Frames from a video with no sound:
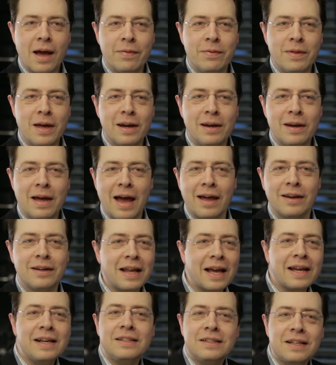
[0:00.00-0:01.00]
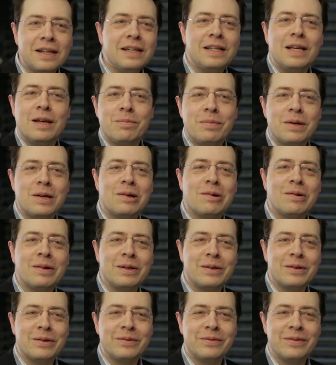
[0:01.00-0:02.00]
and then had an eighteen-year
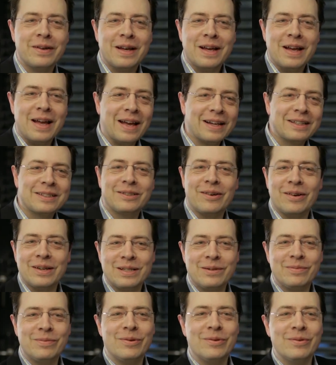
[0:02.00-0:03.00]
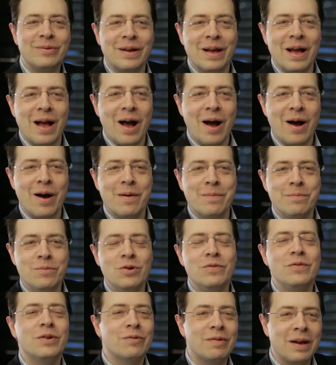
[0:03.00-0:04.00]
period of excitable uh,
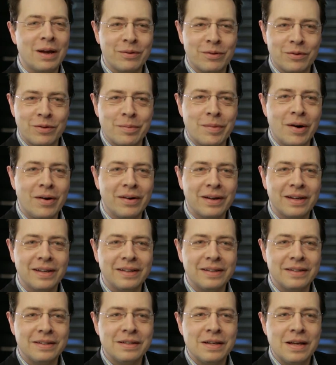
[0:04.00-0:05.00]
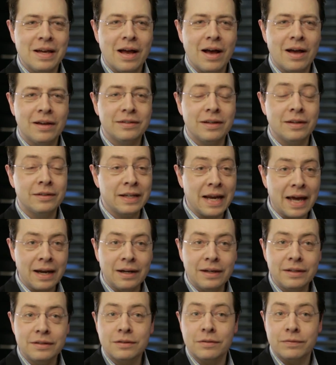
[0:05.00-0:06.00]
moving around of the market as, as an
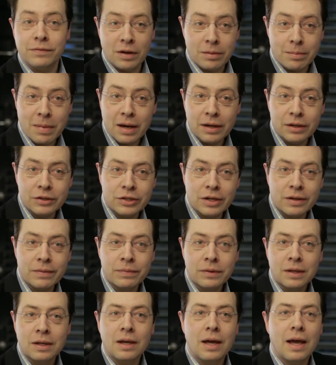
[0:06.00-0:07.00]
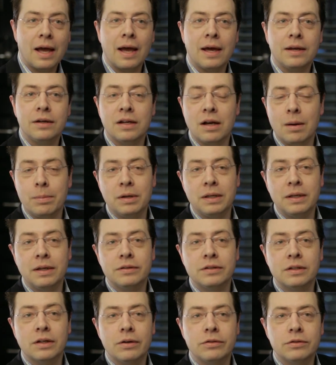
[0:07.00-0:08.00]
analyst, a fund manager, and a couple of
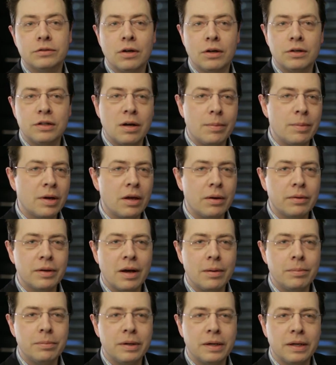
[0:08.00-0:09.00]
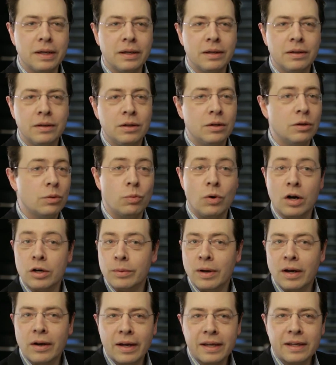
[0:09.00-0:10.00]
years ago started up my own company. Why
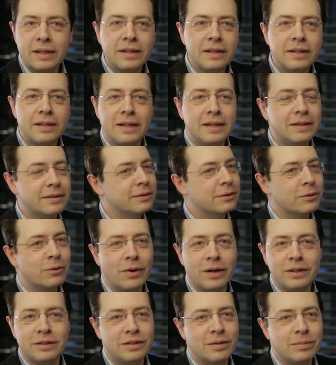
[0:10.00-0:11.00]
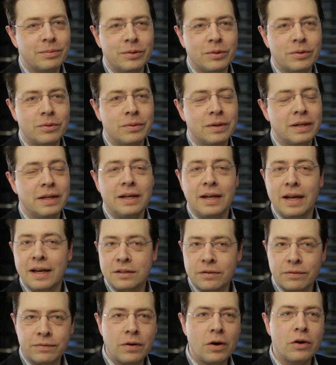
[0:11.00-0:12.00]
do I like it? It's quite simple.
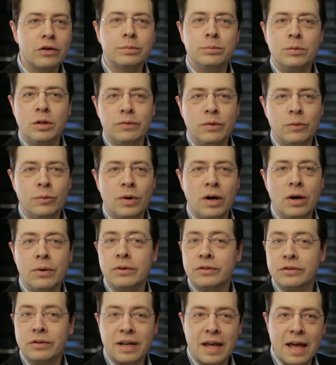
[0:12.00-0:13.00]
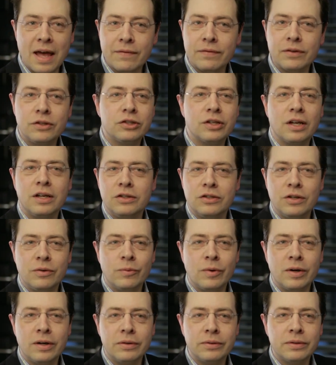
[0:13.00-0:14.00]
It's a fast-moving world, it's an
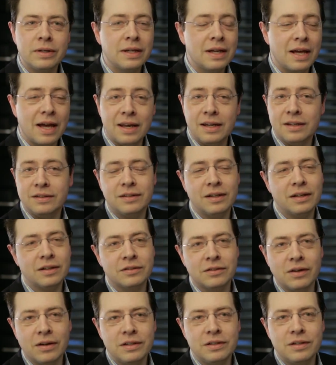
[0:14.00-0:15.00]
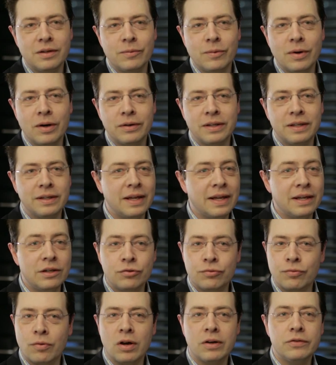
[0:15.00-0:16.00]
ever-changing world, and it's an exciting world. It,
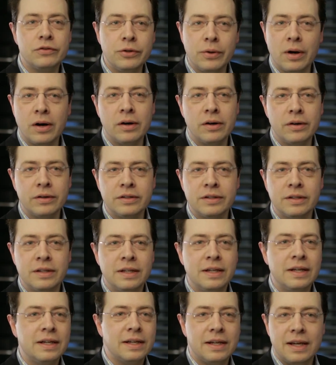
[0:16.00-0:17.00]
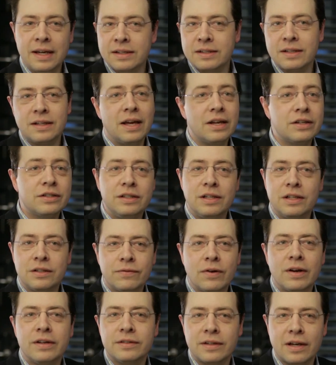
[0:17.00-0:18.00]
it drives you hard. Intellectually, it's
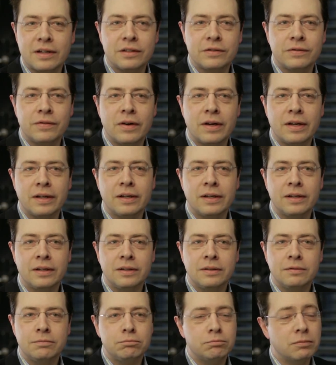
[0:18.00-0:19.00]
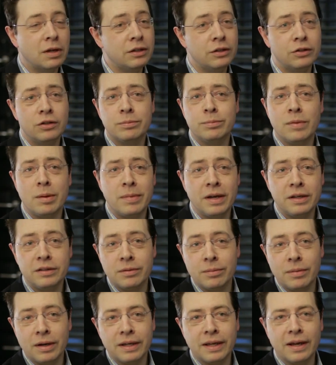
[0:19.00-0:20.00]
very satisfying, and you just might make
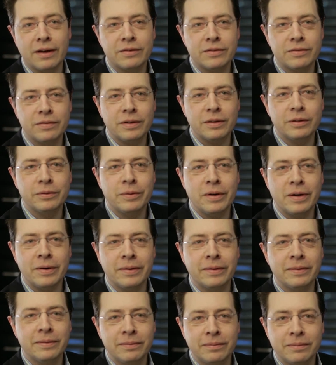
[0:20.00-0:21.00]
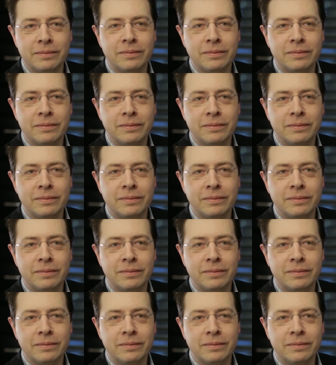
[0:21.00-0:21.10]
some money out of it as well.